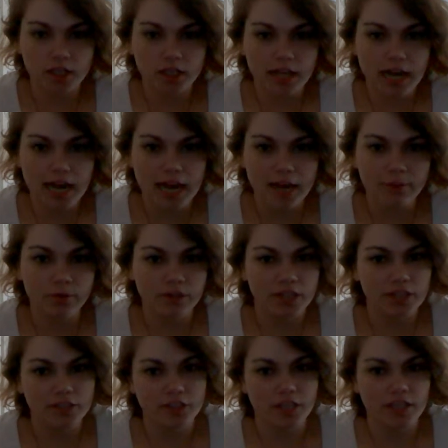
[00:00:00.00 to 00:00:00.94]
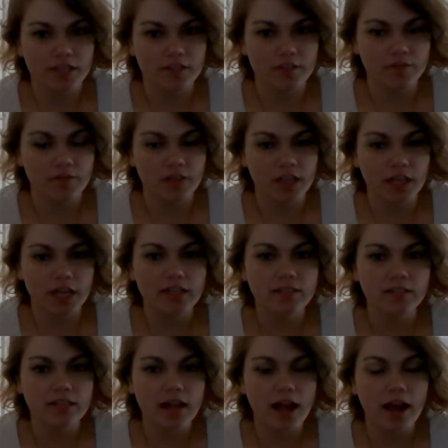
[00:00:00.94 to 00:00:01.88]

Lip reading: collaboration as of late.